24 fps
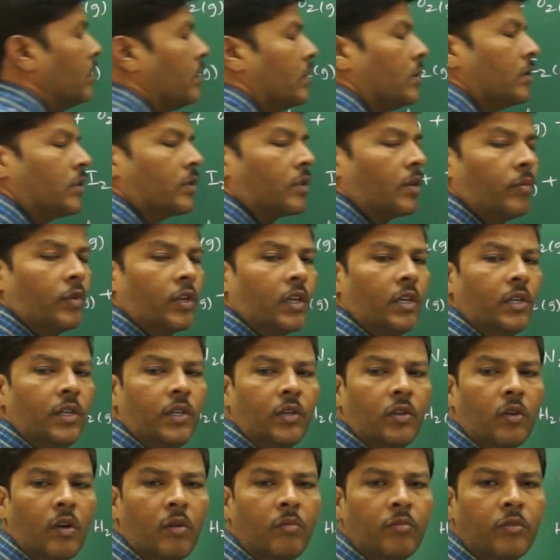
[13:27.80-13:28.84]
This is chemical
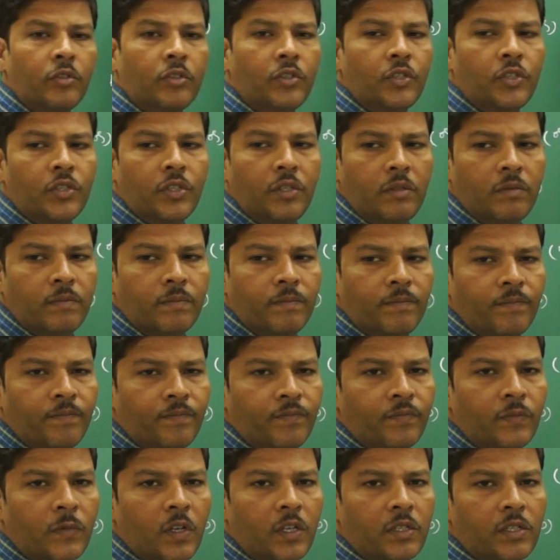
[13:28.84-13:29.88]
decomposition,
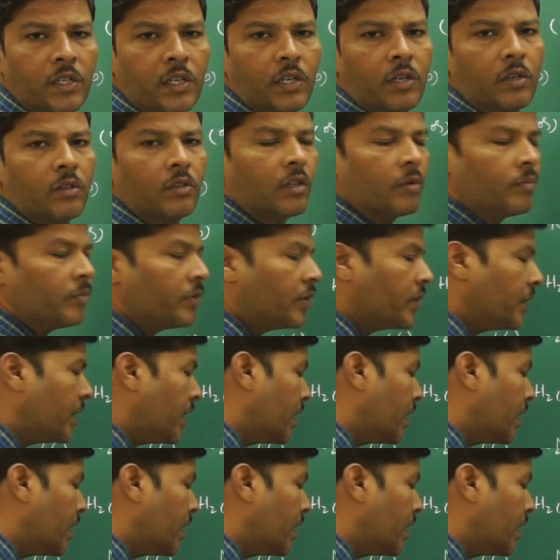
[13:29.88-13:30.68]
it's an endothermic